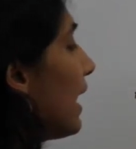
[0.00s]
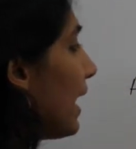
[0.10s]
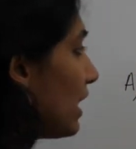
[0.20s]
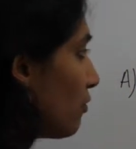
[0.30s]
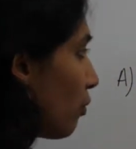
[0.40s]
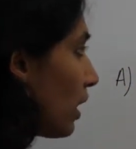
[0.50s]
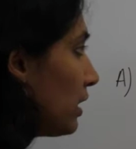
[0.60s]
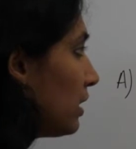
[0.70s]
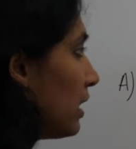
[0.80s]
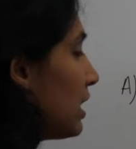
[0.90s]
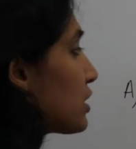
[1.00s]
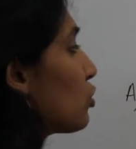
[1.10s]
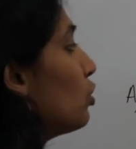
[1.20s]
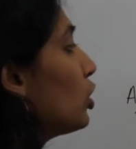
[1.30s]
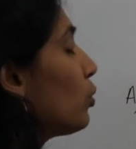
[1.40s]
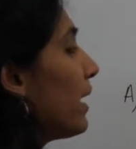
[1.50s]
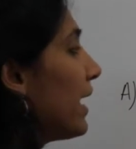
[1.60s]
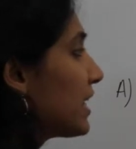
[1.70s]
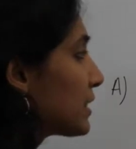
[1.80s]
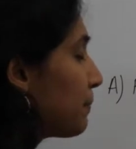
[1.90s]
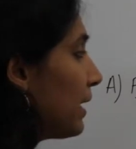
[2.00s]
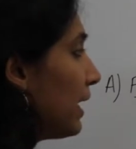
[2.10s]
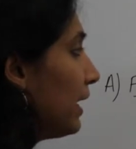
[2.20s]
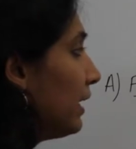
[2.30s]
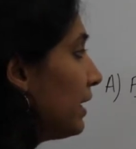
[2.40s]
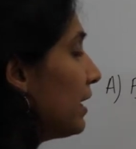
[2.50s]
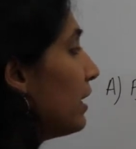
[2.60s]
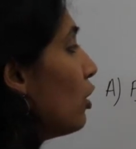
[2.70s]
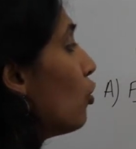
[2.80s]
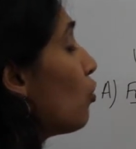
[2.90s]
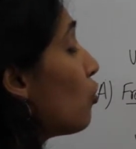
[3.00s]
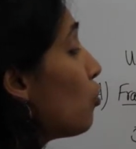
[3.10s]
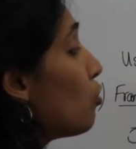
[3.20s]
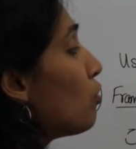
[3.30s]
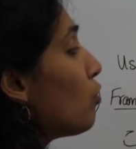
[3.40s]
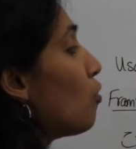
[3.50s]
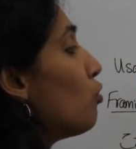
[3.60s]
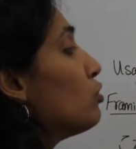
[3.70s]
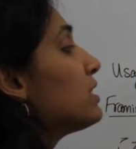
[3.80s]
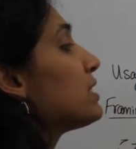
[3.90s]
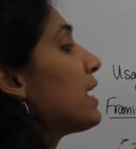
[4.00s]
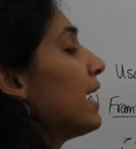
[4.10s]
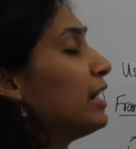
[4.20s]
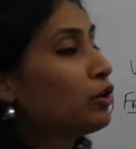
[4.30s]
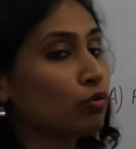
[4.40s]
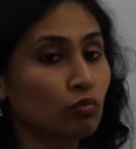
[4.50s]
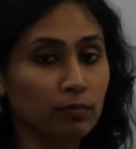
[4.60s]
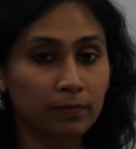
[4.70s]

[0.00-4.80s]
N1 is going to explain who owns N2.